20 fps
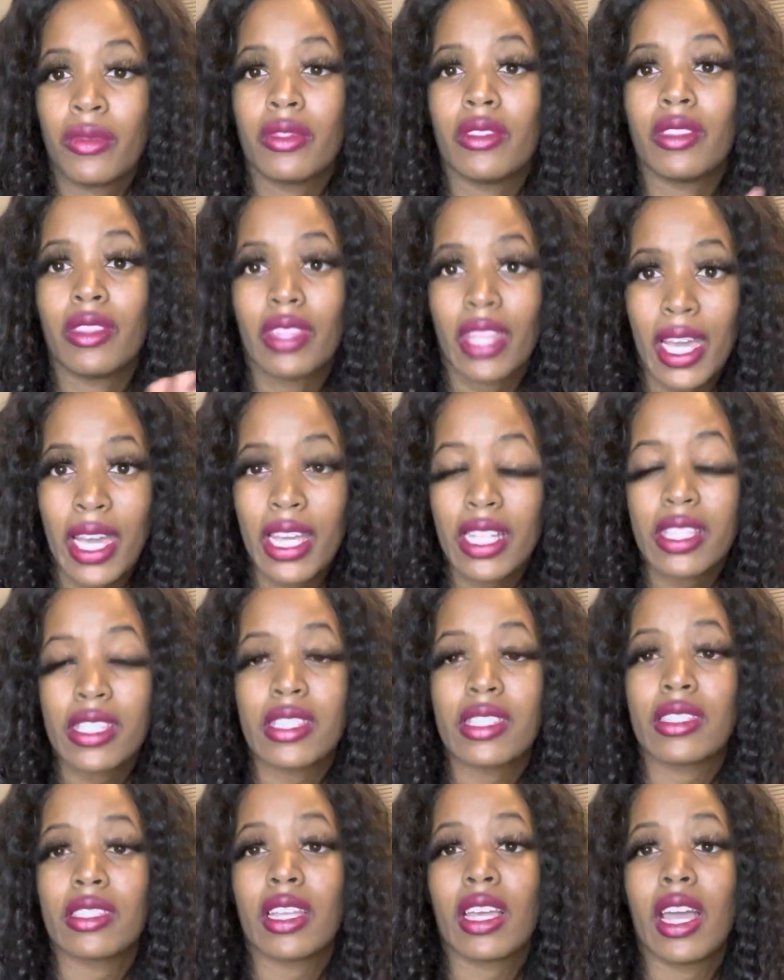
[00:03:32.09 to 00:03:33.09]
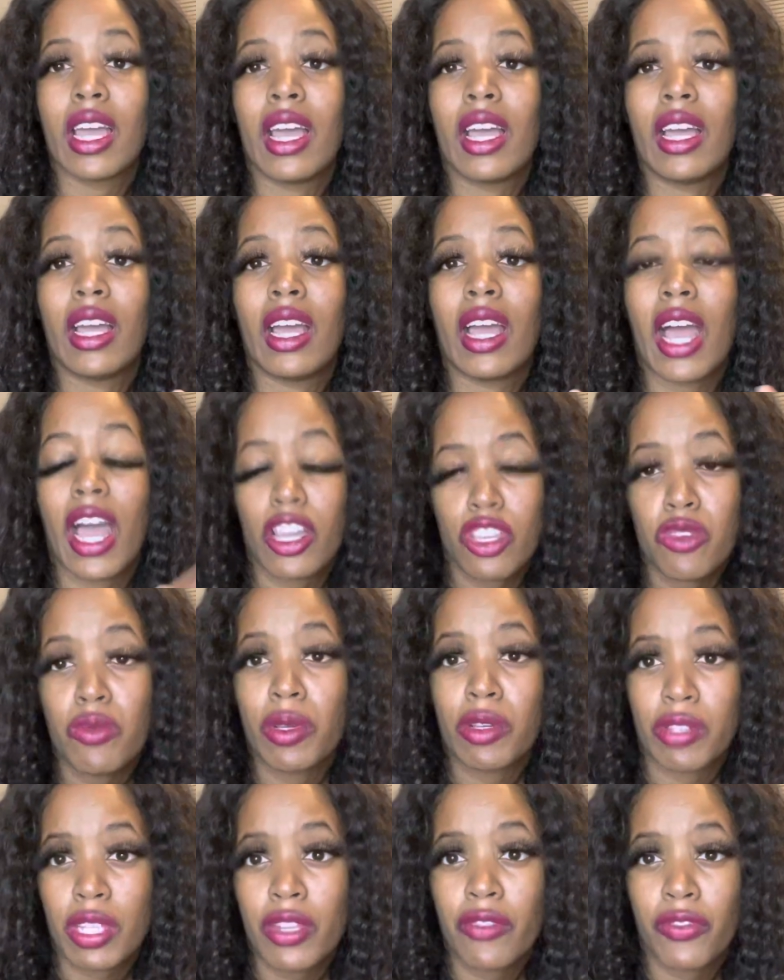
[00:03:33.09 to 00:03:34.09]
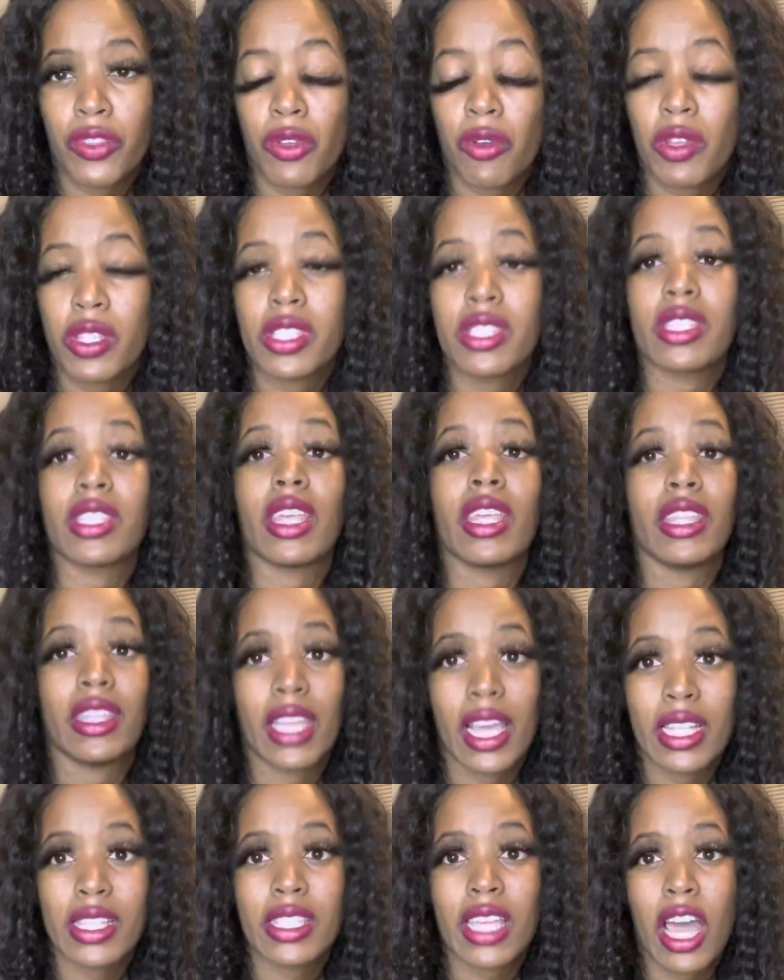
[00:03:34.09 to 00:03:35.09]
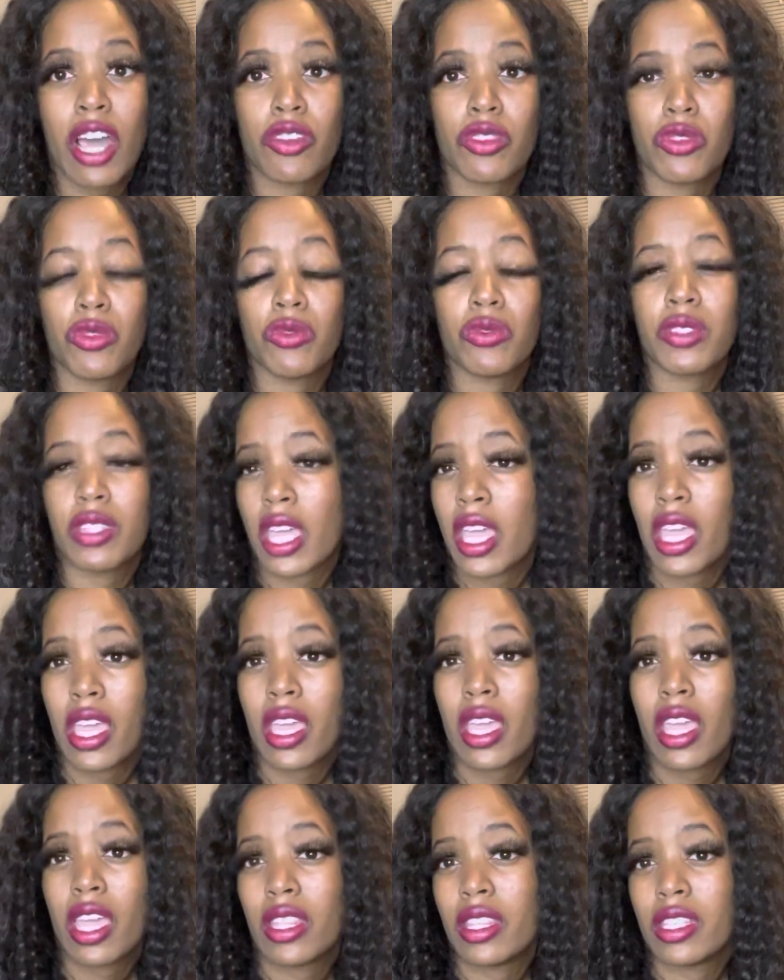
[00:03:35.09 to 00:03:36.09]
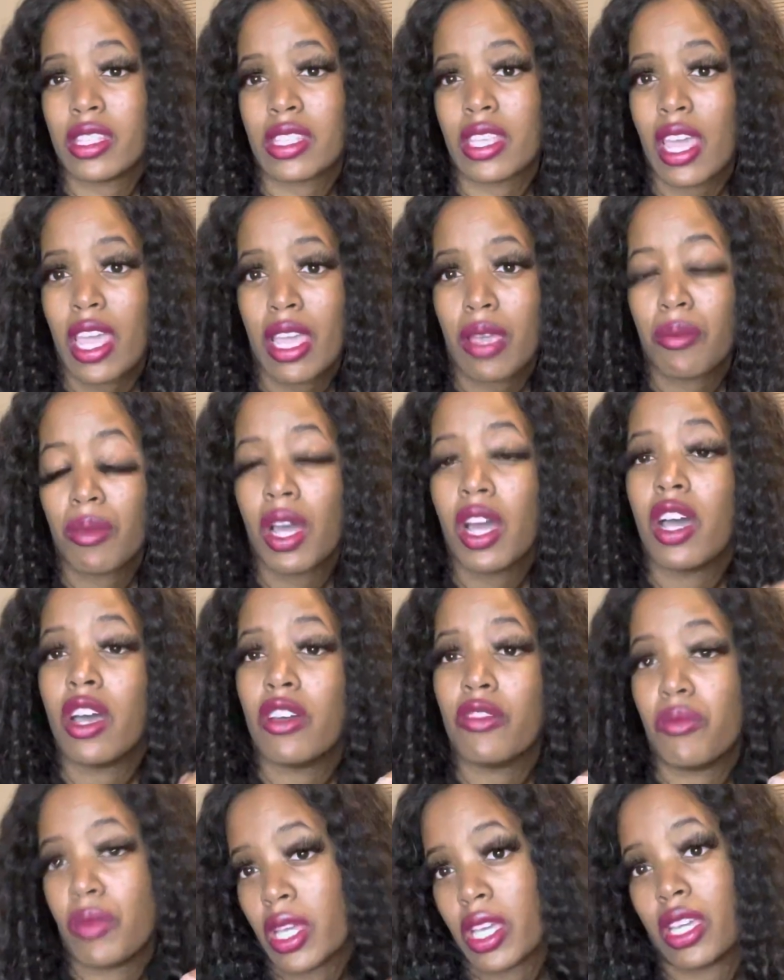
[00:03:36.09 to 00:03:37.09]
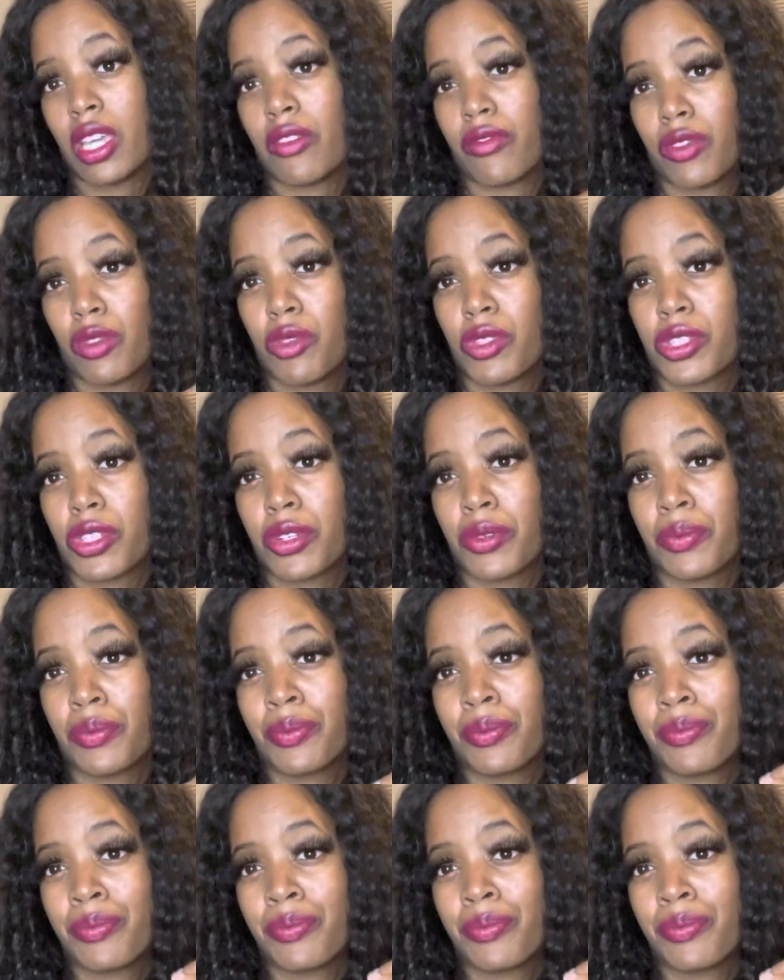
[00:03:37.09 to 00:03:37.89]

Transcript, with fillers: That's how you build influence, and that's how you stay in this game of being an influencer.